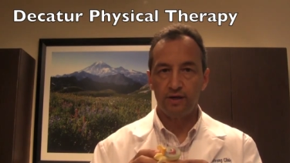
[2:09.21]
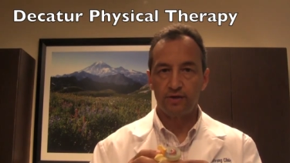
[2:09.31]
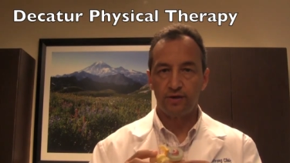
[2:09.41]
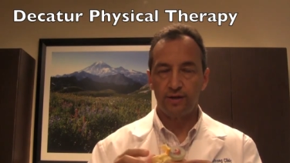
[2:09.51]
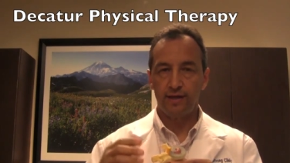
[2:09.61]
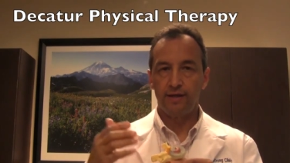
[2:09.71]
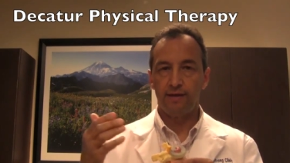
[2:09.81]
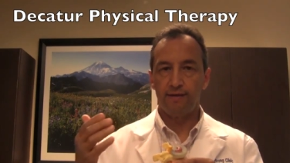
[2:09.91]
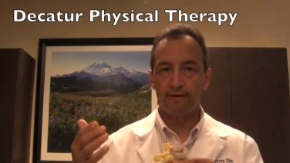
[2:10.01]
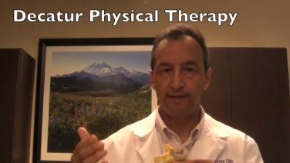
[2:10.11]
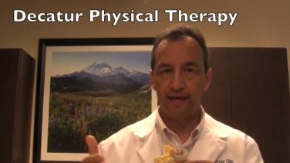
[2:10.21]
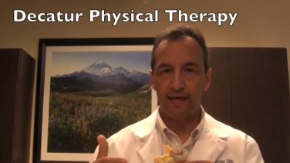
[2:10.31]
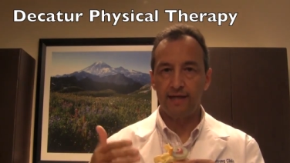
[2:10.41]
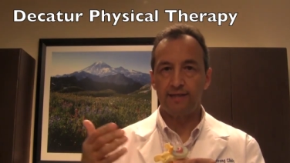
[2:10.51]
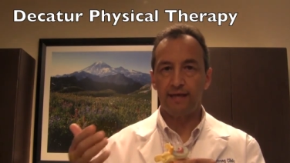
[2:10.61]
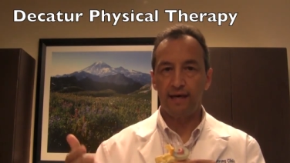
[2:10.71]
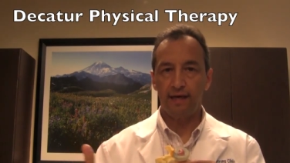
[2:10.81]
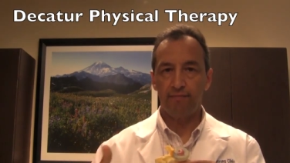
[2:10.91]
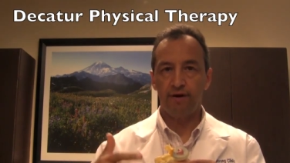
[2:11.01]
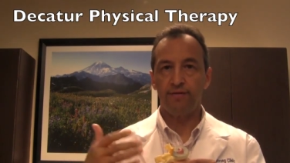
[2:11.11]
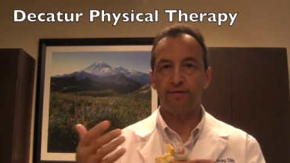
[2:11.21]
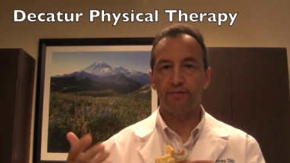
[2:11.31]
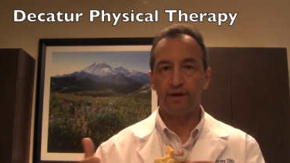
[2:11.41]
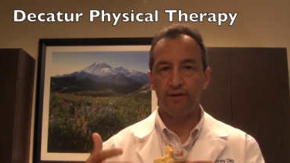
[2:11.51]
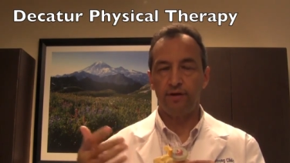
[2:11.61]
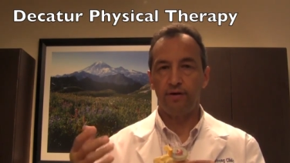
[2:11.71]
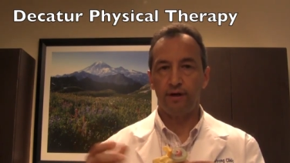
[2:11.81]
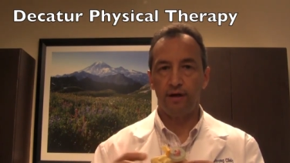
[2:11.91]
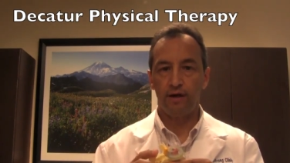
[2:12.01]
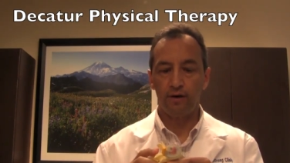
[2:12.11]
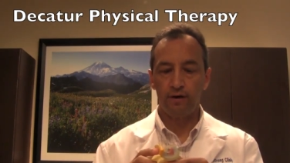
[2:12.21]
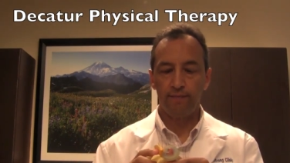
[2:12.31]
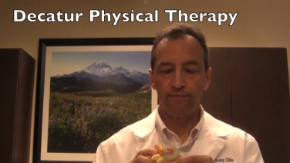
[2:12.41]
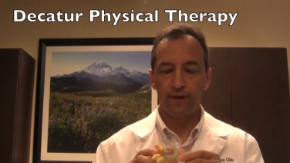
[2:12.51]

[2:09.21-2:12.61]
so that day to day, month to month, year to year,